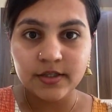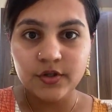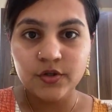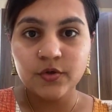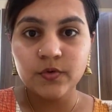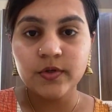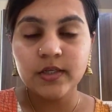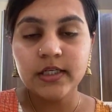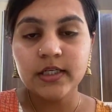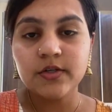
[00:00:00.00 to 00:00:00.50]

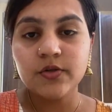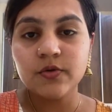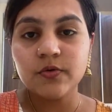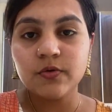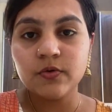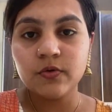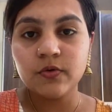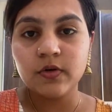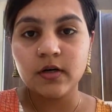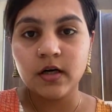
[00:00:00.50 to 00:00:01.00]
You need
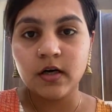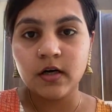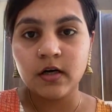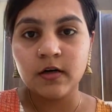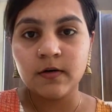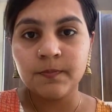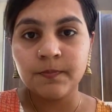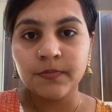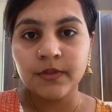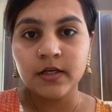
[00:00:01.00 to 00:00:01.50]
to
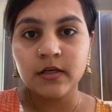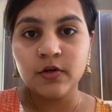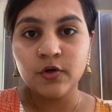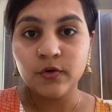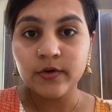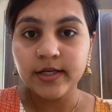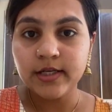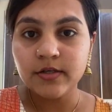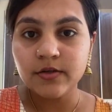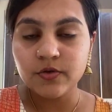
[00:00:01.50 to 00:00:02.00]

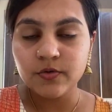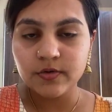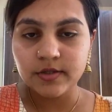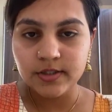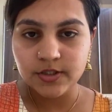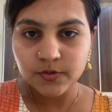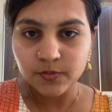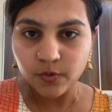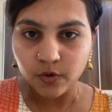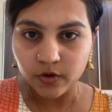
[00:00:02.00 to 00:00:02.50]
look into the
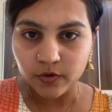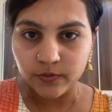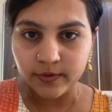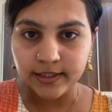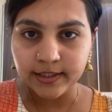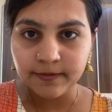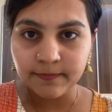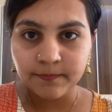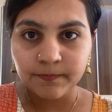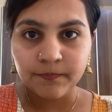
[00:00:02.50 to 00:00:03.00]

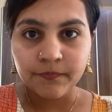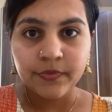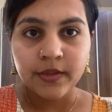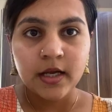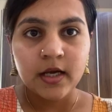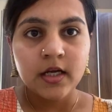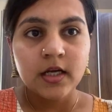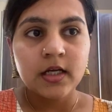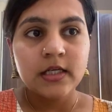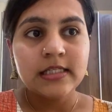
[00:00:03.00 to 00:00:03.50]
swallowing.
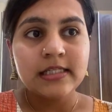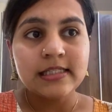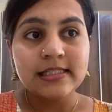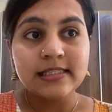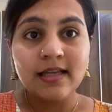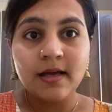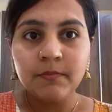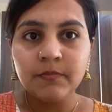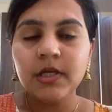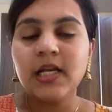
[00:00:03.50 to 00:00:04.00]

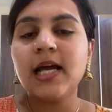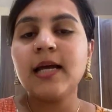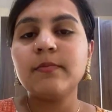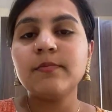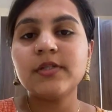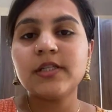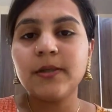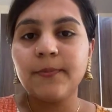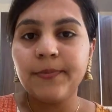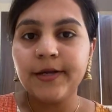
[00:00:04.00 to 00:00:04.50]

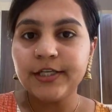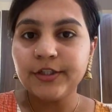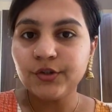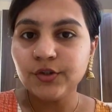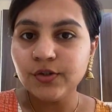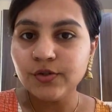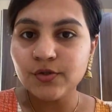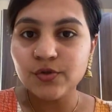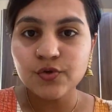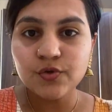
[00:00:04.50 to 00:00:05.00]
Sometimes the
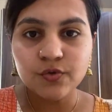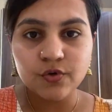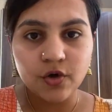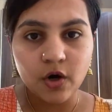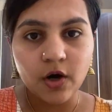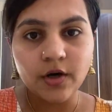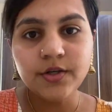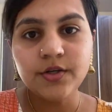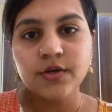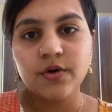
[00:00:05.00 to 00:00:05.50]
patients do
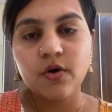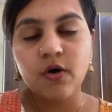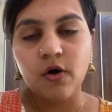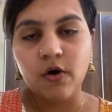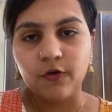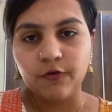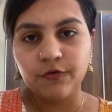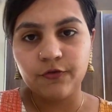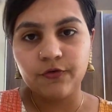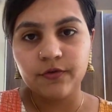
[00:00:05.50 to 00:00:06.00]
not
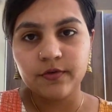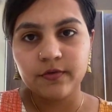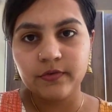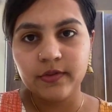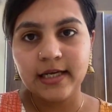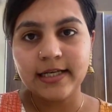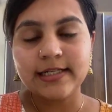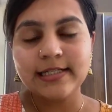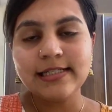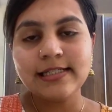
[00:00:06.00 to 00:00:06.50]
cough,
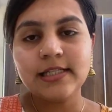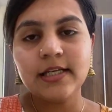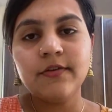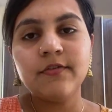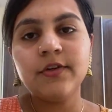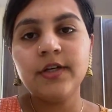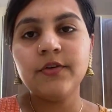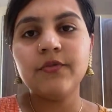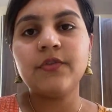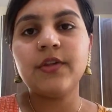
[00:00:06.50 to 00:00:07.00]
that is,
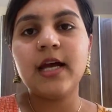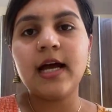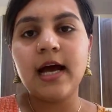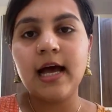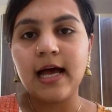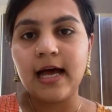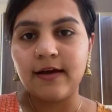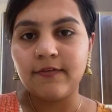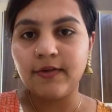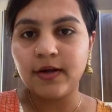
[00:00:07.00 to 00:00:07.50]
even if they are
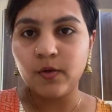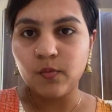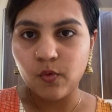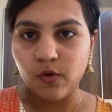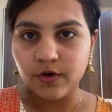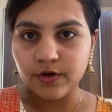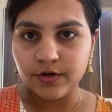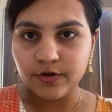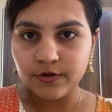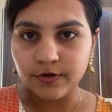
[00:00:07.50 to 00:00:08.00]
having
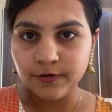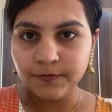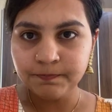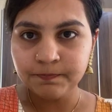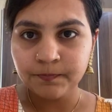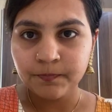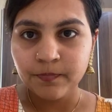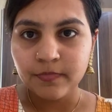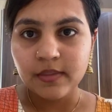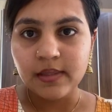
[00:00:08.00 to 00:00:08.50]
water,
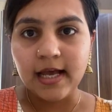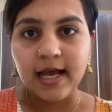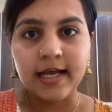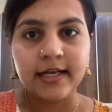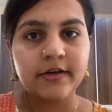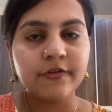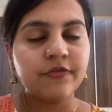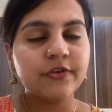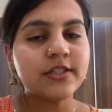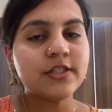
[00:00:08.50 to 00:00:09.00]

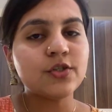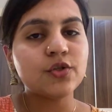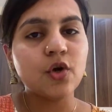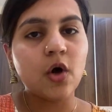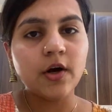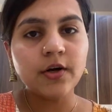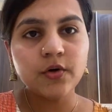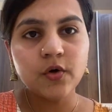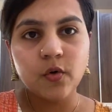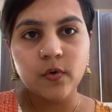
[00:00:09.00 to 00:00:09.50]
and if it's
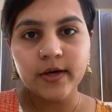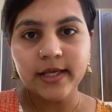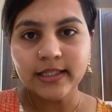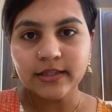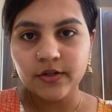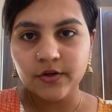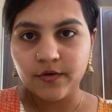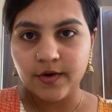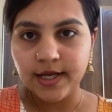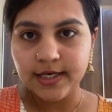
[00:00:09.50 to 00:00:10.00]
not going
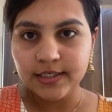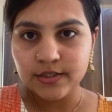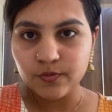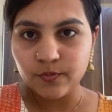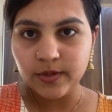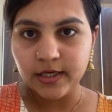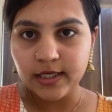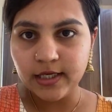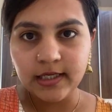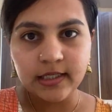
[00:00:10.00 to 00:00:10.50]
the right
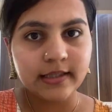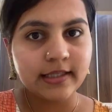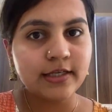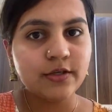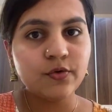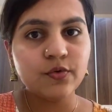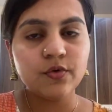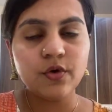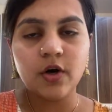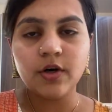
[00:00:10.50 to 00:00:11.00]
way, they
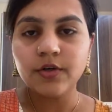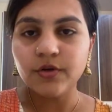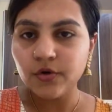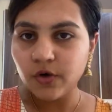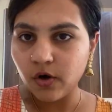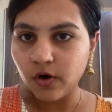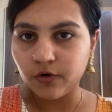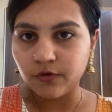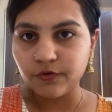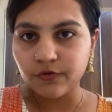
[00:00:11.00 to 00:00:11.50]
do not
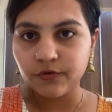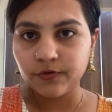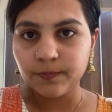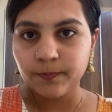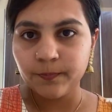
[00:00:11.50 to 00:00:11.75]
cough.